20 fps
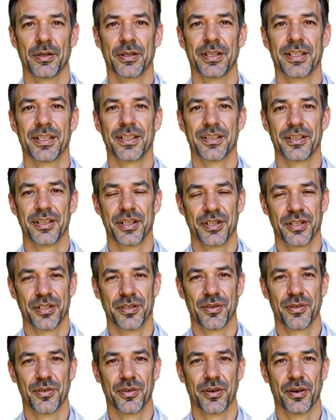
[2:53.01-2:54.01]
These are
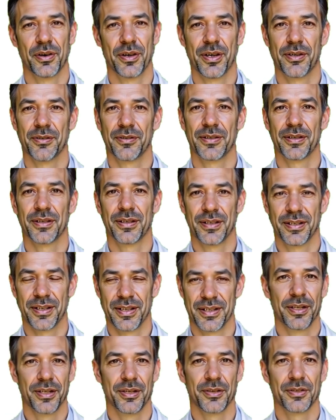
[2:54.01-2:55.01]
natural pigments
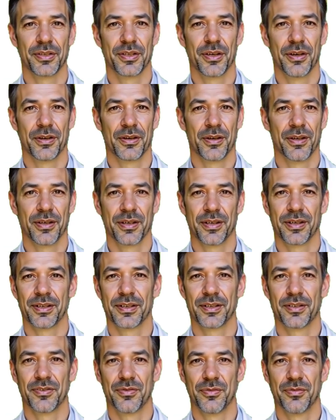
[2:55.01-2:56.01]
found in
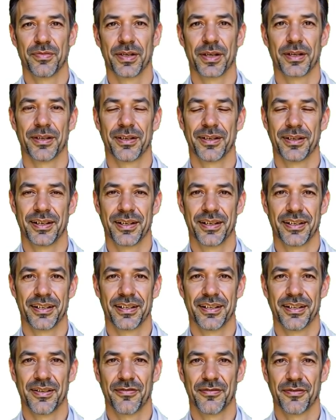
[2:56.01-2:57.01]
deep red and purple
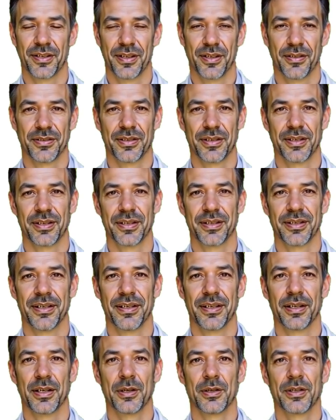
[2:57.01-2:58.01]
fruits that
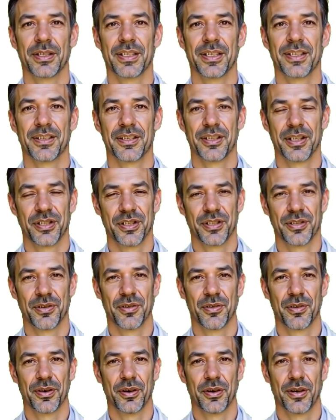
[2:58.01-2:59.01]
help relax
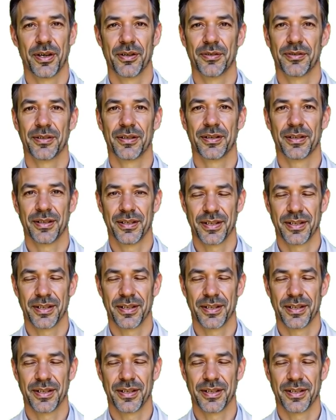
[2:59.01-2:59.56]
and widen your